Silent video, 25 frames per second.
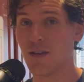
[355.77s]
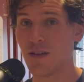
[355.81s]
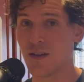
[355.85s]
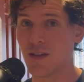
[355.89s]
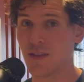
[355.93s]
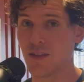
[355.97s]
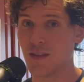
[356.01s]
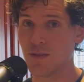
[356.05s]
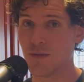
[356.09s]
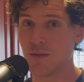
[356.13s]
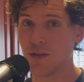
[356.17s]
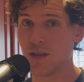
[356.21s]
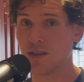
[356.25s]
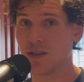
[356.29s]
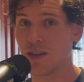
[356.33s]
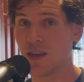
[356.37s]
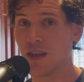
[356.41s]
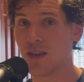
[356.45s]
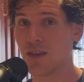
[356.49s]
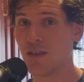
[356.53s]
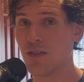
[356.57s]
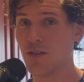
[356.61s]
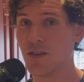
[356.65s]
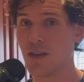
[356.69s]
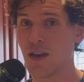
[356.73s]
and I'm going to
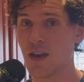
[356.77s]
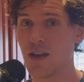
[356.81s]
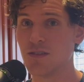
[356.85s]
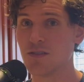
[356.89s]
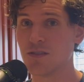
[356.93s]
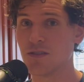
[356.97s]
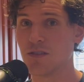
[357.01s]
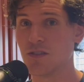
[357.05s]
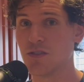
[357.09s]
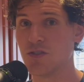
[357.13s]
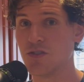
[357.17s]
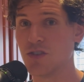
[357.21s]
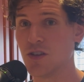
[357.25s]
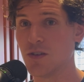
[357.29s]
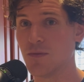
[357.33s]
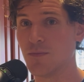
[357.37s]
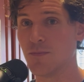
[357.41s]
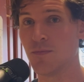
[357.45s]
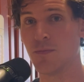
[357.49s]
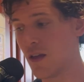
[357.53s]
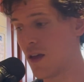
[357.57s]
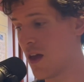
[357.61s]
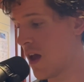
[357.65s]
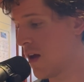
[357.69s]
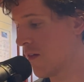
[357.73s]
take you guys to the gym.
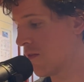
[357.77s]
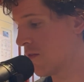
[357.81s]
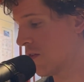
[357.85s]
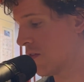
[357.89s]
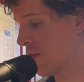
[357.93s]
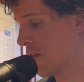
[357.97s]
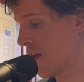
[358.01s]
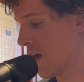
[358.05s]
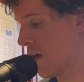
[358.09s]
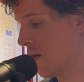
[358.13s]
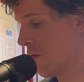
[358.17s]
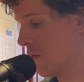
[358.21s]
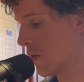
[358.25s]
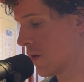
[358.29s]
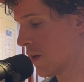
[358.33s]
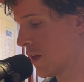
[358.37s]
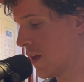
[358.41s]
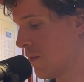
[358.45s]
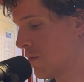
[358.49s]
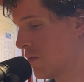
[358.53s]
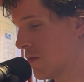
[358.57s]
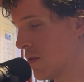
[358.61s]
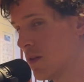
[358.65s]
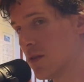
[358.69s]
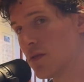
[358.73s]
After that, we'll
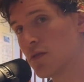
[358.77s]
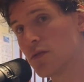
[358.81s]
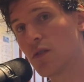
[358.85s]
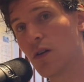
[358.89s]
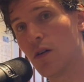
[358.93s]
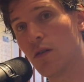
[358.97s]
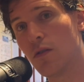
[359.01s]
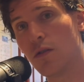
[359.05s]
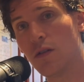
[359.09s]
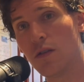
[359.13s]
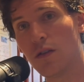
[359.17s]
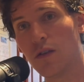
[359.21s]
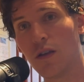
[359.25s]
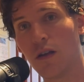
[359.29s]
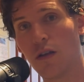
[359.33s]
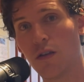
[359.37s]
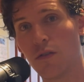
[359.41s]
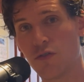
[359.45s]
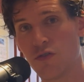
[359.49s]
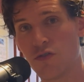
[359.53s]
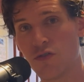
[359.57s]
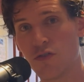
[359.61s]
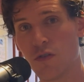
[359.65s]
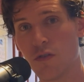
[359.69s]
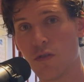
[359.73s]
keep things going, and I'll
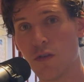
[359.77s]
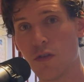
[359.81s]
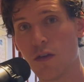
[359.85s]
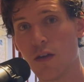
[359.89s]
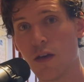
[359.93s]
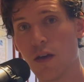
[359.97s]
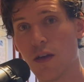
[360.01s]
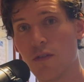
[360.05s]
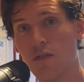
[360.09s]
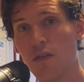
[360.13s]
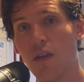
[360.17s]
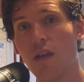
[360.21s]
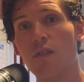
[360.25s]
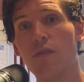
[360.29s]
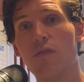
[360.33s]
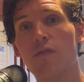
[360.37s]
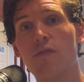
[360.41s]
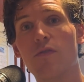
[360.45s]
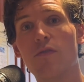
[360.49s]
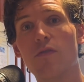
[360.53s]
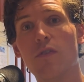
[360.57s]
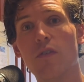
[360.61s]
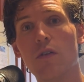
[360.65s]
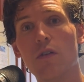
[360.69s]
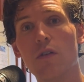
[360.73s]
show you guys a
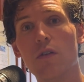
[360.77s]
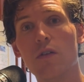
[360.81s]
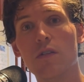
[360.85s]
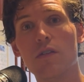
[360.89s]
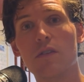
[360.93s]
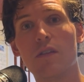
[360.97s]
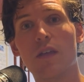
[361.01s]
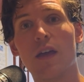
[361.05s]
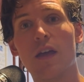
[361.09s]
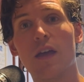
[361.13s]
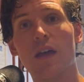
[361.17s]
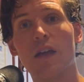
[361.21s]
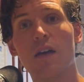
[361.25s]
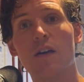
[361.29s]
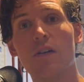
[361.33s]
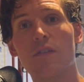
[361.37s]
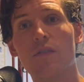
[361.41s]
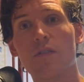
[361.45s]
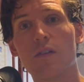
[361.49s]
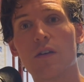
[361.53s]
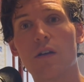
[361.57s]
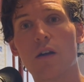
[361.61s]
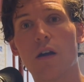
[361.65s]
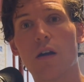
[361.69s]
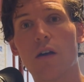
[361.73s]
full day of
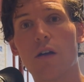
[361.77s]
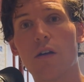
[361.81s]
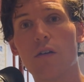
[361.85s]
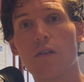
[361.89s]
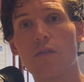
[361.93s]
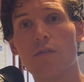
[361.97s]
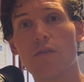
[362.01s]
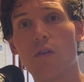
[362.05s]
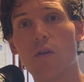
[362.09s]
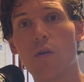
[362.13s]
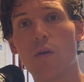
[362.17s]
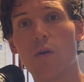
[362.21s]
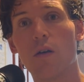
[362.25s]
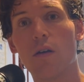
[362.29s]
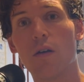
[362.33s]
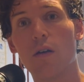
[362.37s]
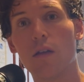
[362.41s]
carnivore